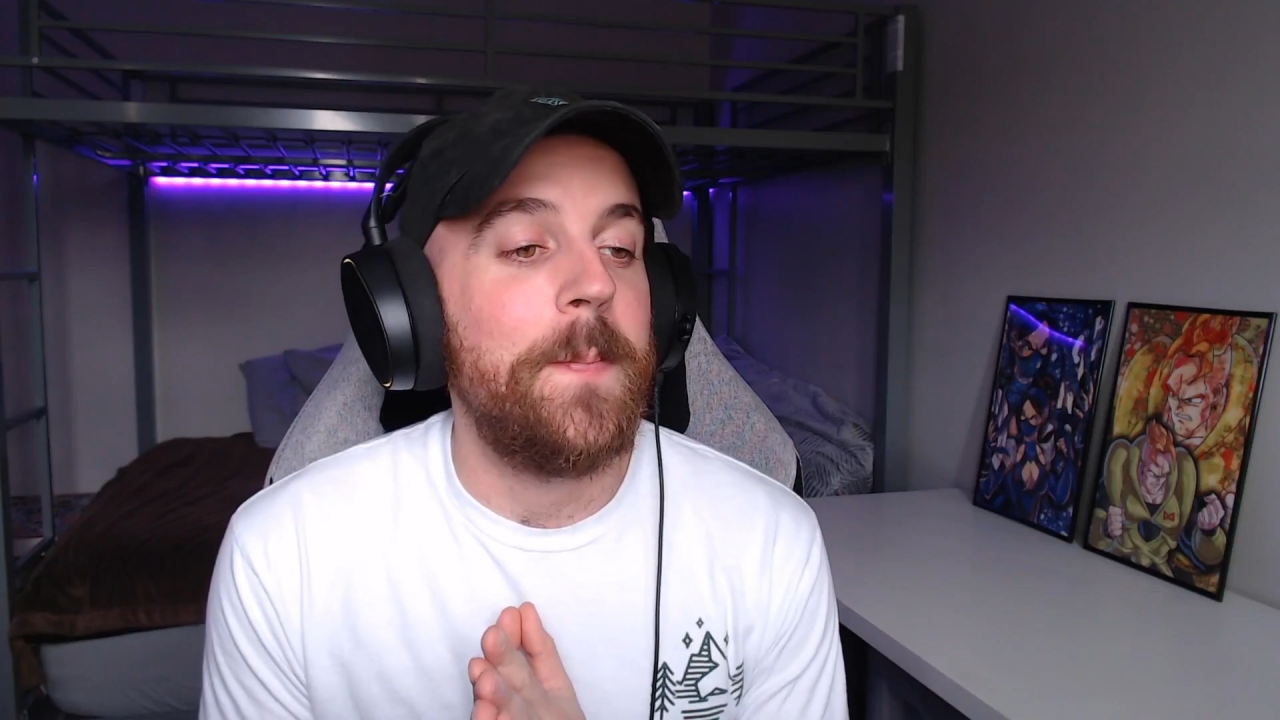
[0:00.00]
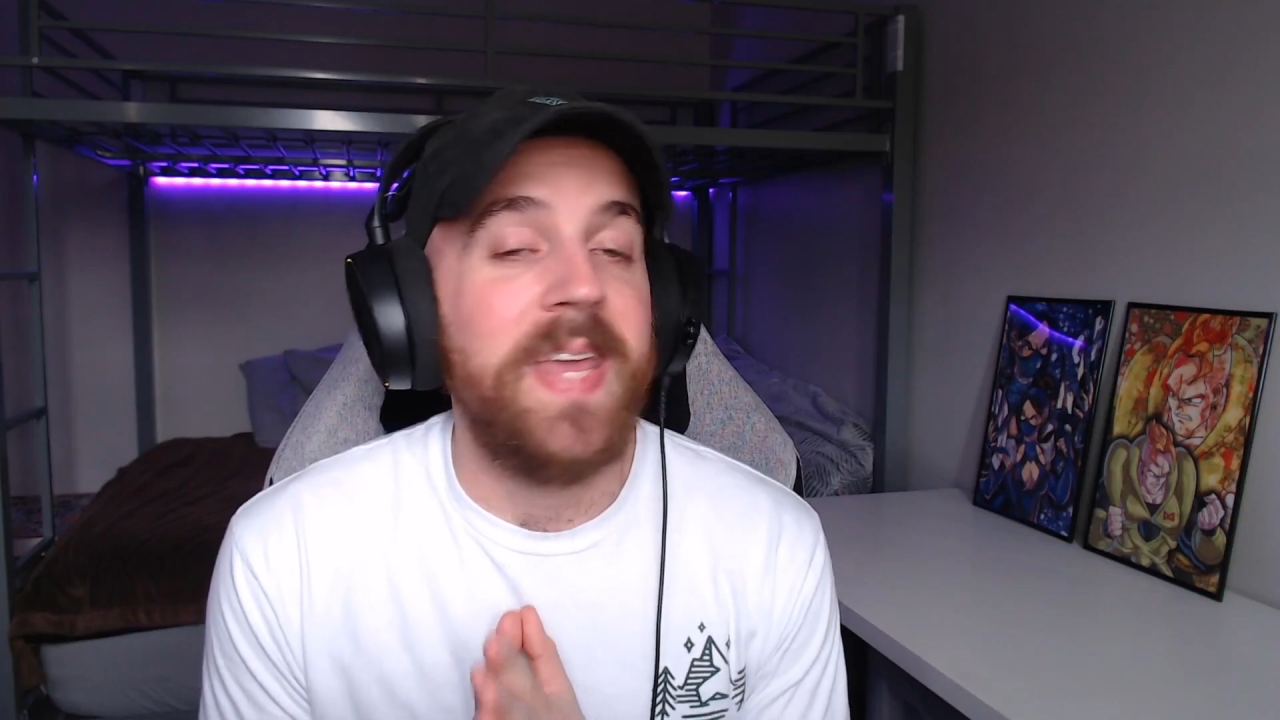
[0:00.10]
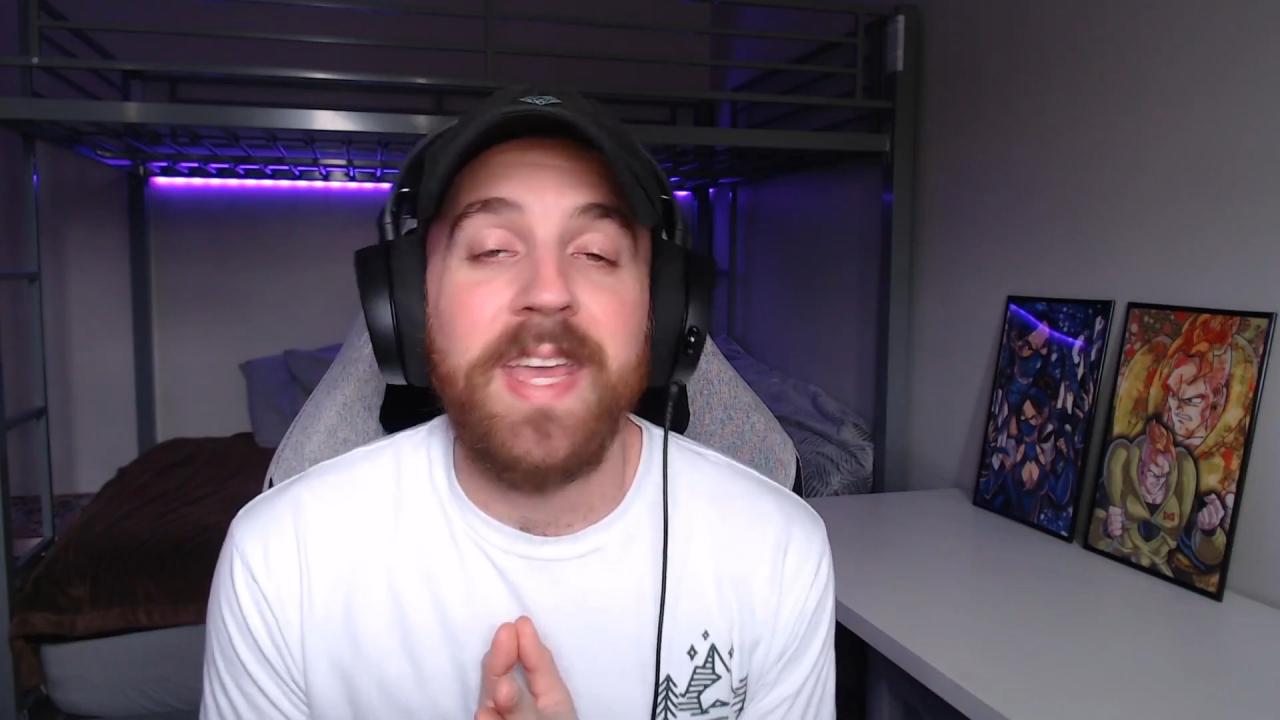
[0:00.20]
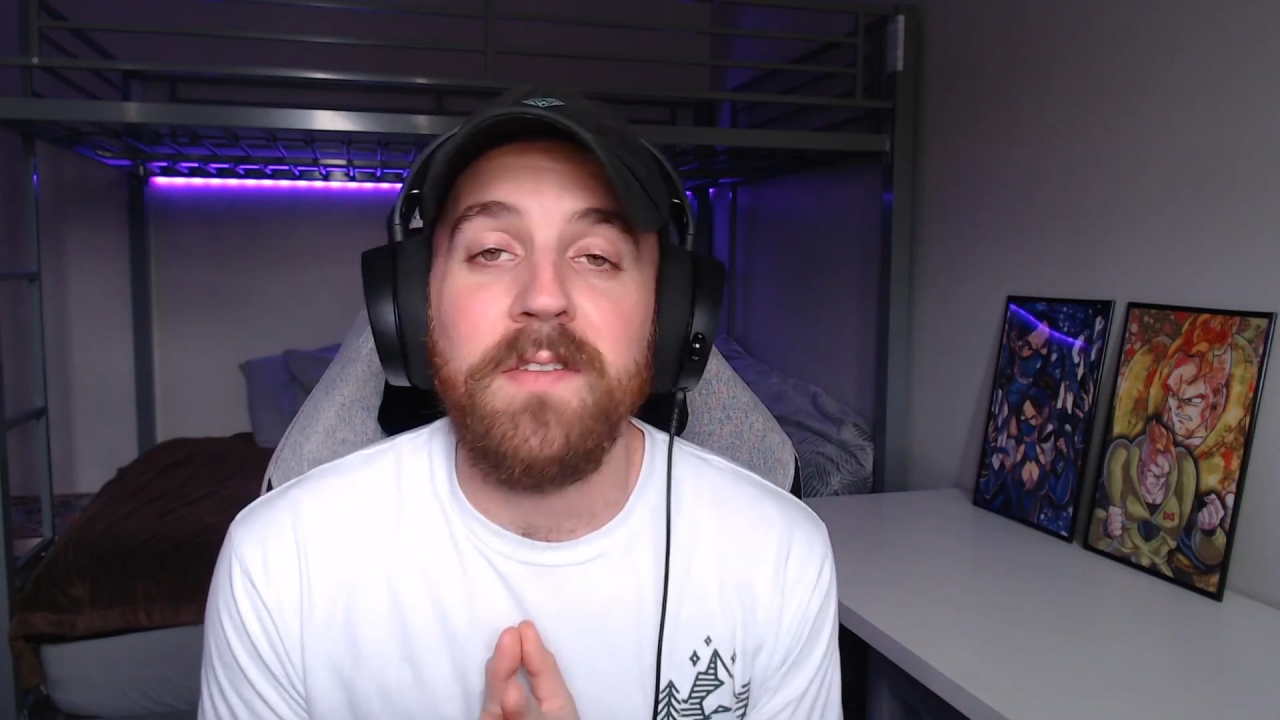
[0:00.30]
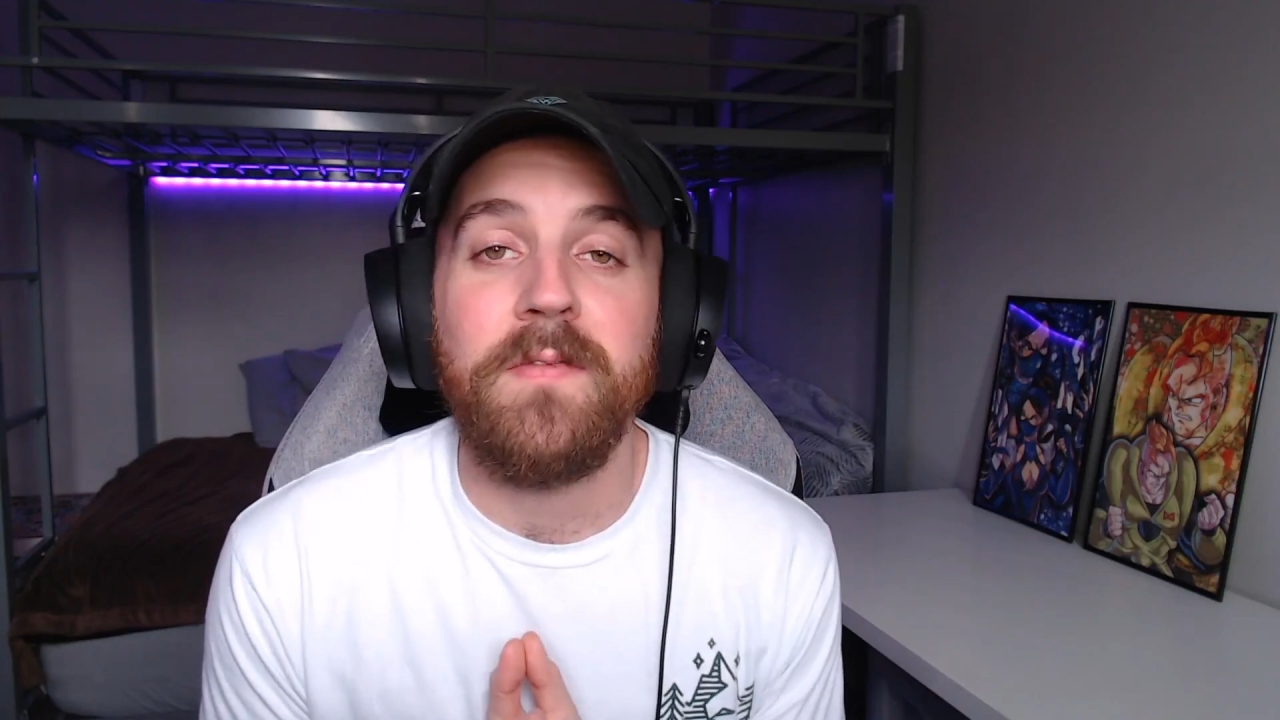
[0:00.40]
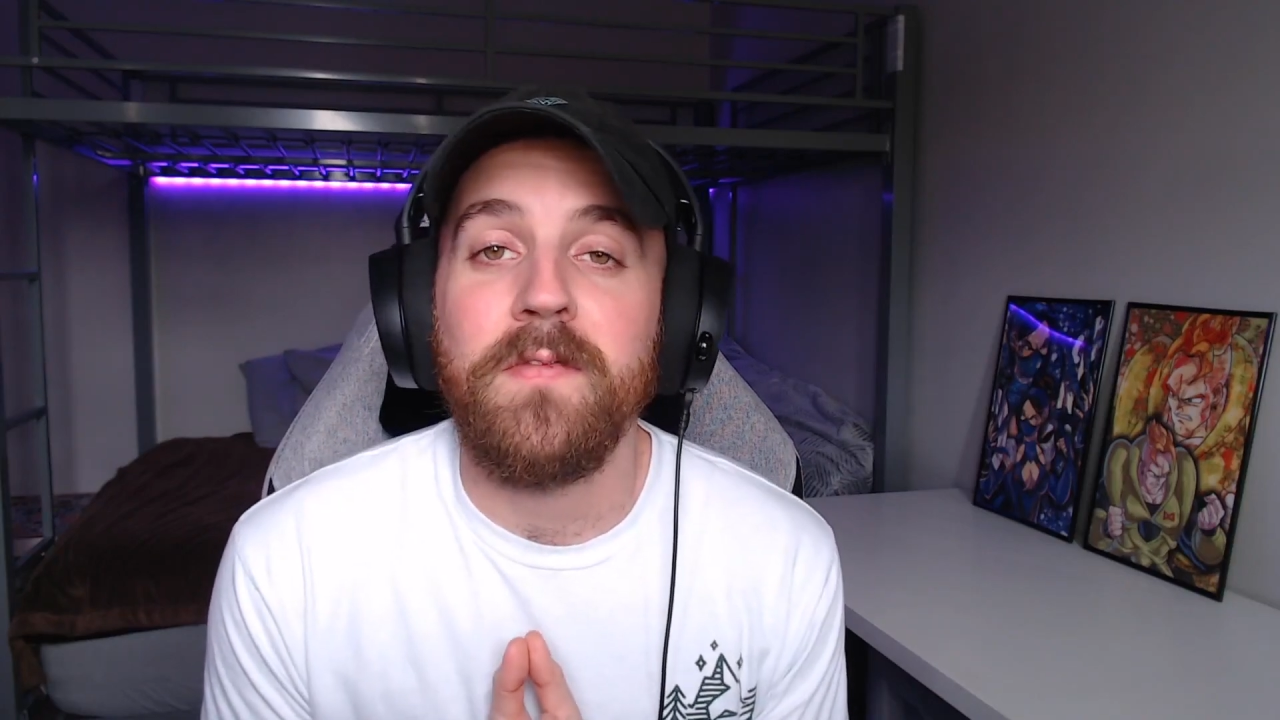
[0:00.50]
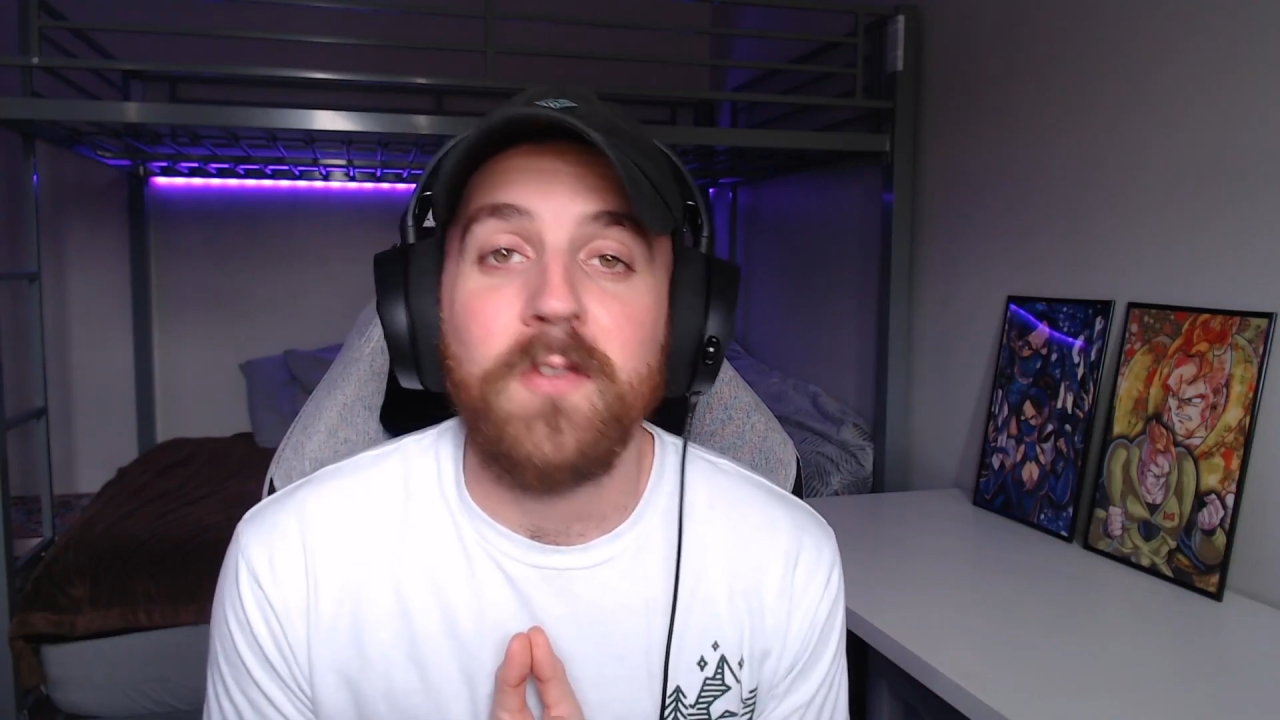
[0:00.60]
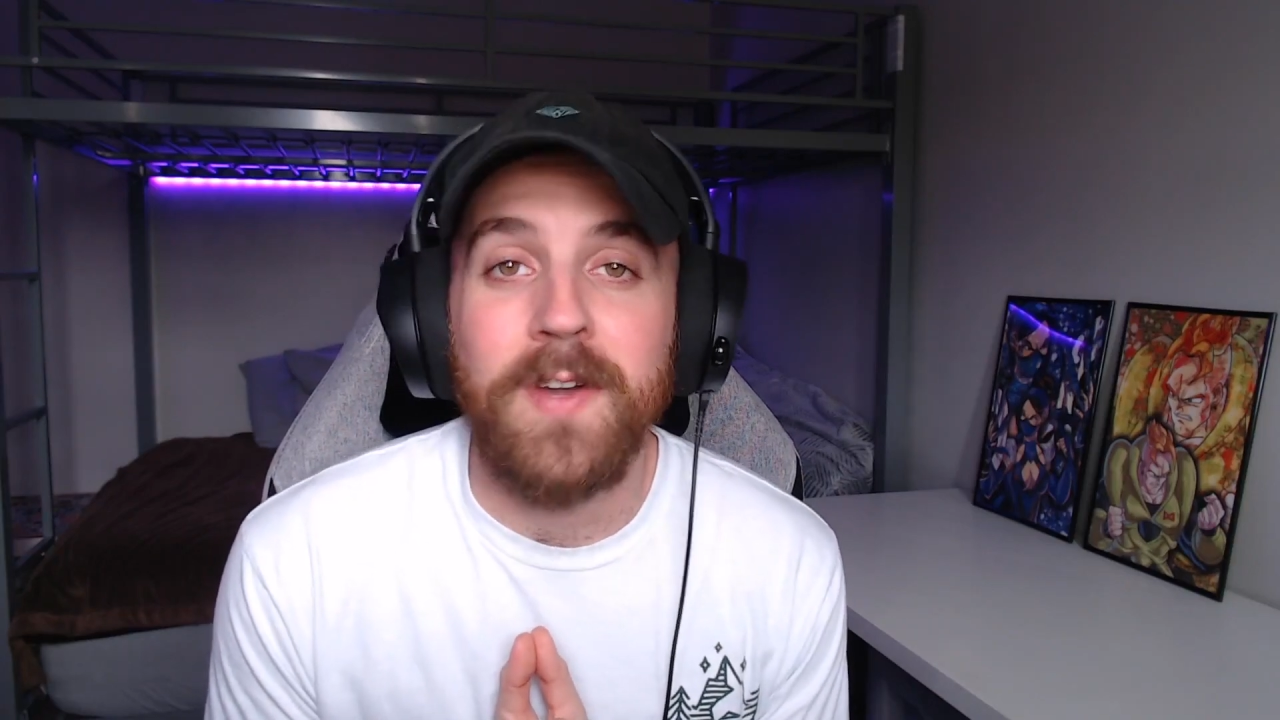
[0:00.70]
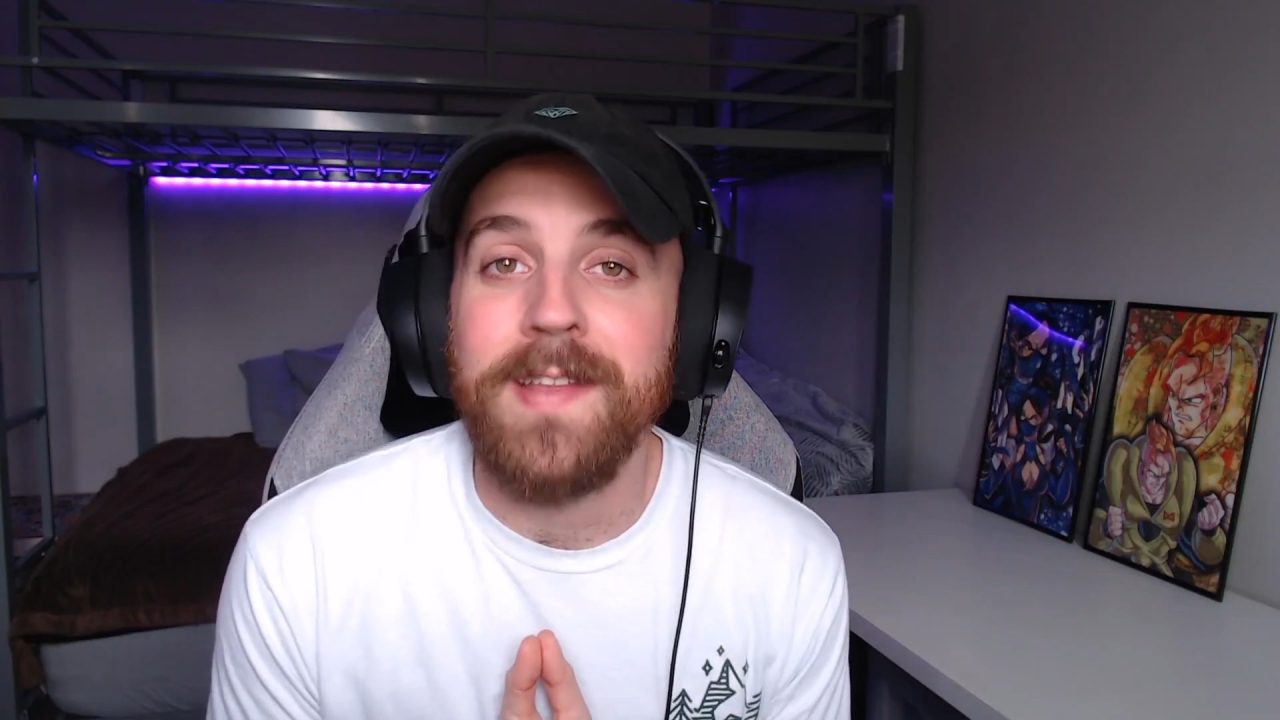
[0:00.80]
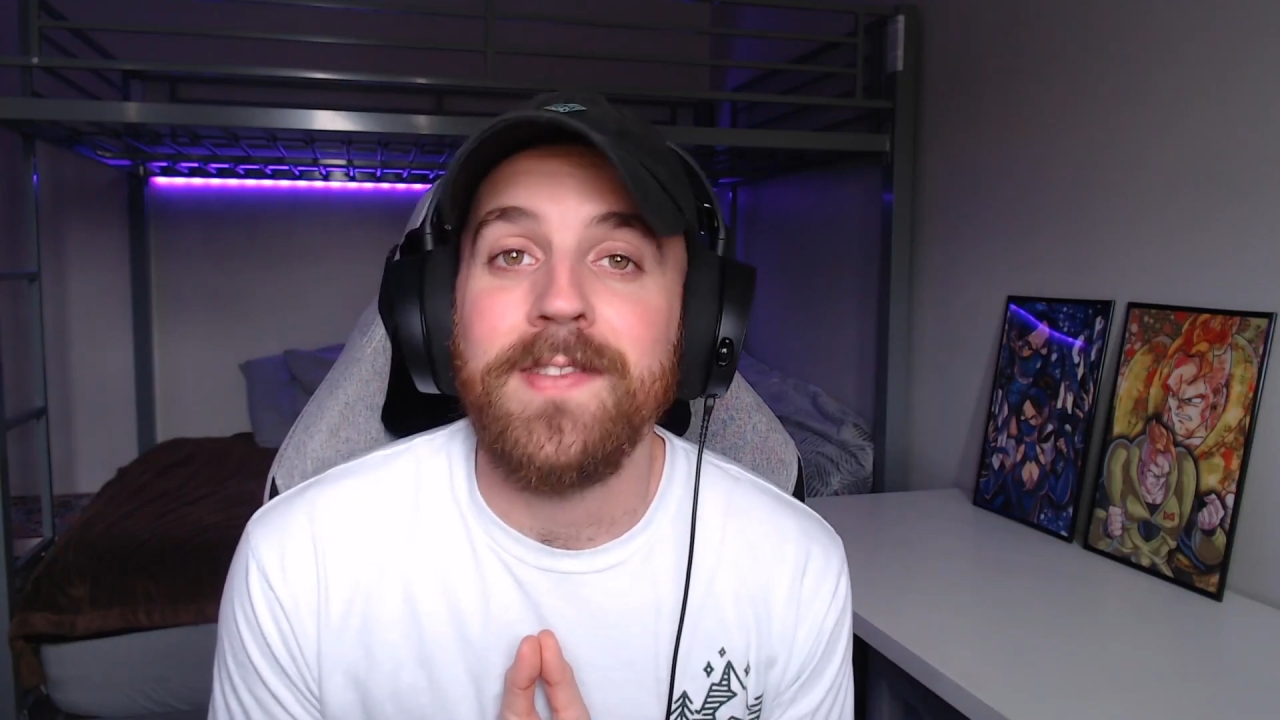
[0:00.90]
pit
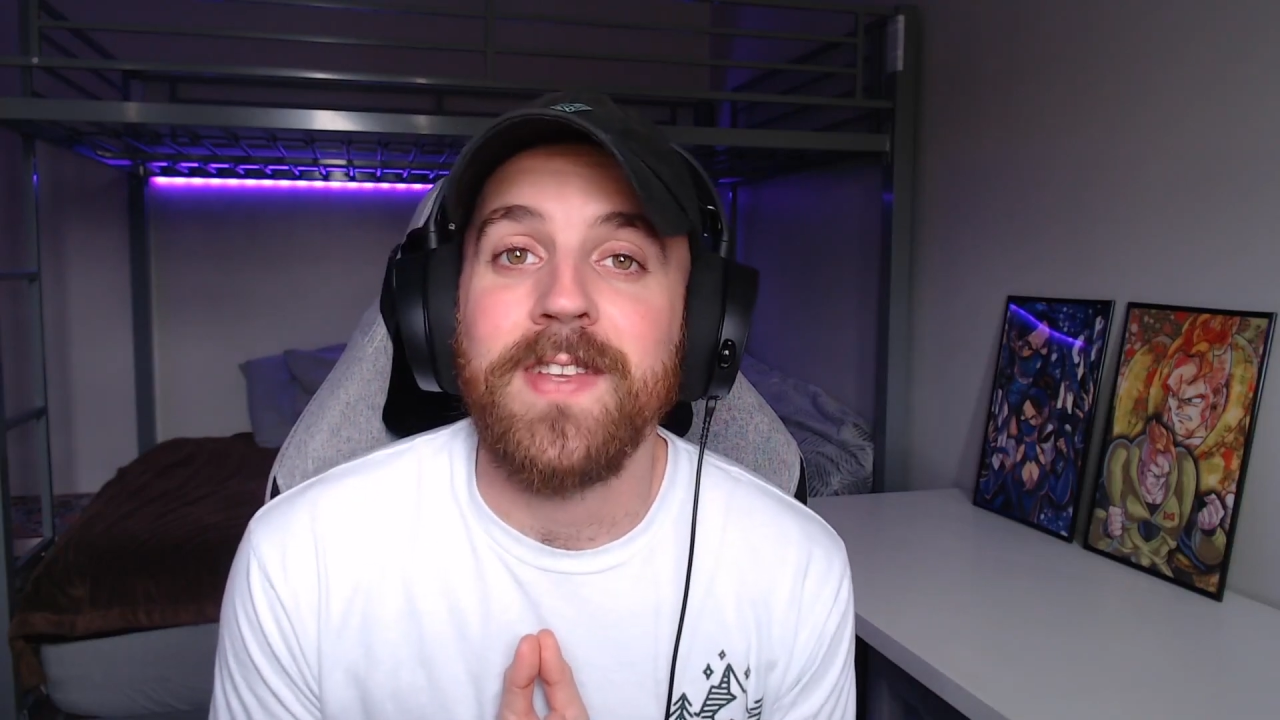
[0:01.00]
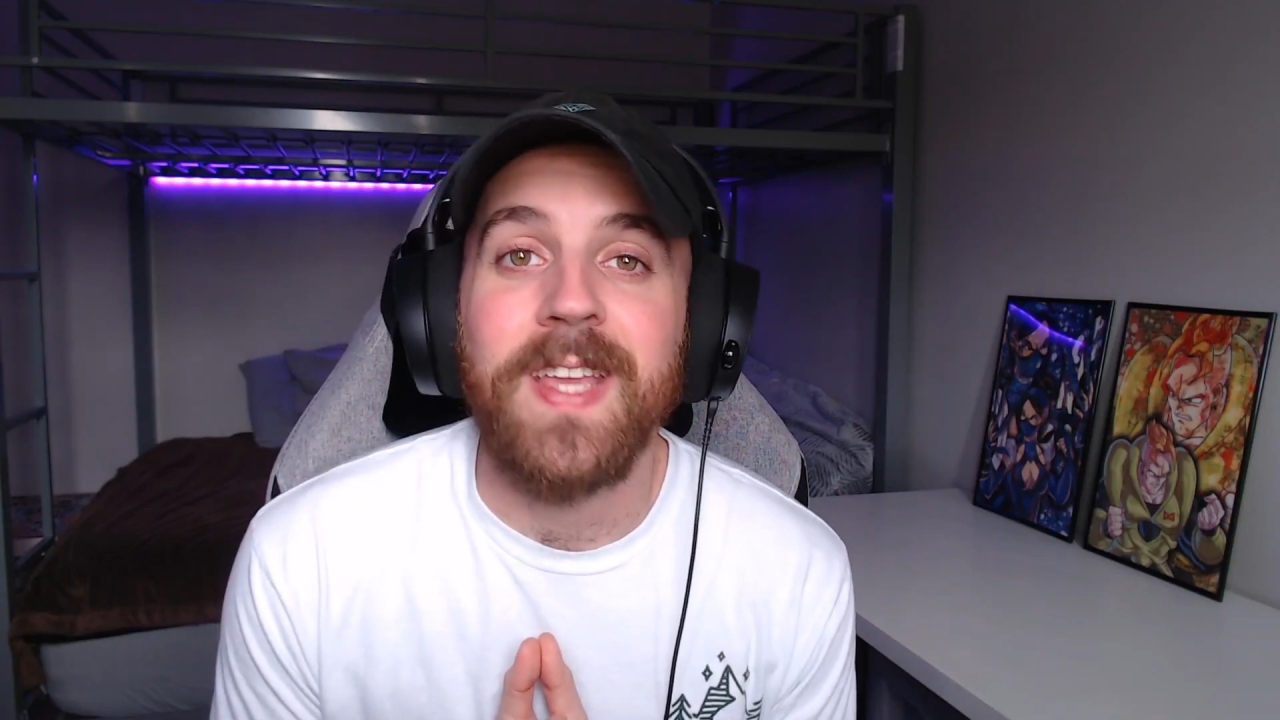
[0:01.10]
friends